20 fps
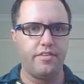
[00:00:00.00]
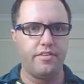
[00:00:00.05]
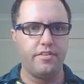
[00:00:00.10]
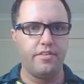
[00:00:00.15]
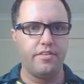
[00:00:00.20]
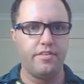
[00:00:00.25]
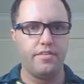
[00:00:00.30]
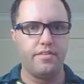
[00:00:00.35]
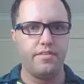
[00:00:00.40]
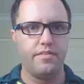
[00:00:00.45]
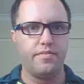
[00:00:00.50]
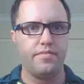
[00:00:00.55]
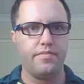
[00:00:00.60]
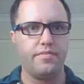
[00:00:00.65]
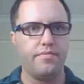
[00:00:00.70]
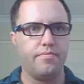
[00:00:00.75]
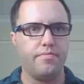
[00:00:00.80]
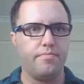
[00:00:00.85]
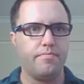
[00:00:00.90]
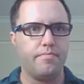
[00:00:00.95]

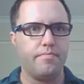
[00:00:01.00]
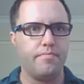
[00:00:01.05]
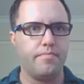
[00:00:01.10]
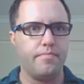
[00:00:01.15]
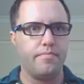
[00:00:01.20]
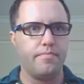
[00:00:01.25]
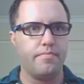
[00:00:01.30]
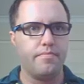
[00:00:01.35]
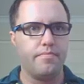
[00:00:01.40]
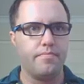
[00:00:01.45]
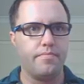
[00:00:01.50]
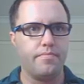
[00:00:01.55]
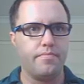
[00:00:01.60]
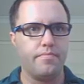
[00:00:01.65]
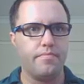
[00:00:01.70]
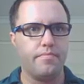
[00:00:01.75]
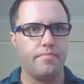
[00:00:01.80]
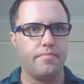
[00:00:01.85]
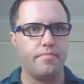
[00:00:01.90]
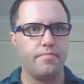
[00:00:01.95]

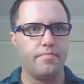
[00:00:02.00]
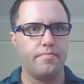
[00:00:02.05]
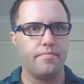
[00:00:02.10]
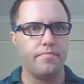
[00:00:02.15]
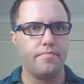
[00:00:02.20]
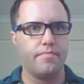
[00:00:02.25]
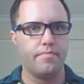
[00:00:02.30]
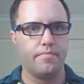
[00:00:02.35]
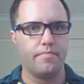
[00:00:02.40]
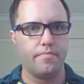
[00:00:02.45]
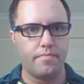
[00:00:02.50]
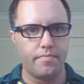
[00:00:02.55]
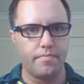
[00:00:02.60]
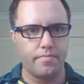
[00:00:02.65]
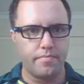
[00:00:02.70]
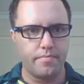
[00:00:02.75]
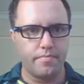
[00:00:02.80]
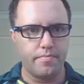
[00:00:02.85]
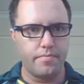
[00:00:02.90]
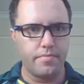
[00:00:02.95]

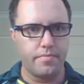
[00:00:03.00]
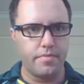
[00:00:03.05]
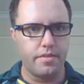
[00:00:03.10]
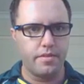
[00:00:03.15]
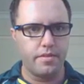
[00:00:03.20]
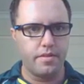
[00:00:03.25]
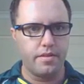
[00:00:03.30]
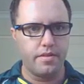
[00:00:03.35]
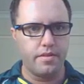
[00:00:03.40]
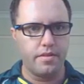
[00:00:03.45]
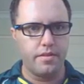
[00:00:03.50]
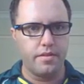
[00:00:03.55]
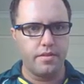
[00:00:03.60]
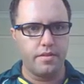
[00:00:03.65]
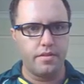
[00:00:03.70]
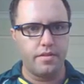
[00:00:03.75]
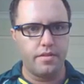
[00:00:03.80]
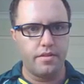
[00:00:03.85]
[no speech]